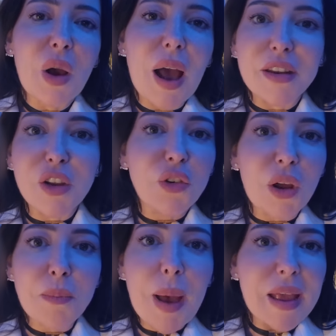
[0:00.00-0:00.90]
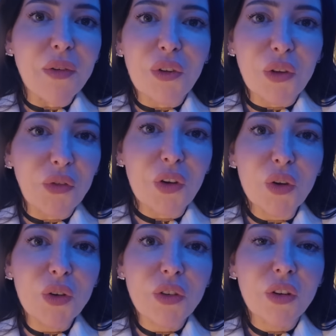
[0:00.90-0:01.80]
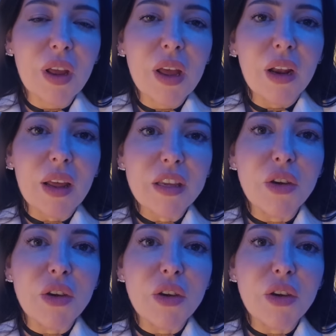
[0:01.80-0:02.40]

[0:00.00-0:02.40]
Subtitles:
and you don't pay for the food. Like,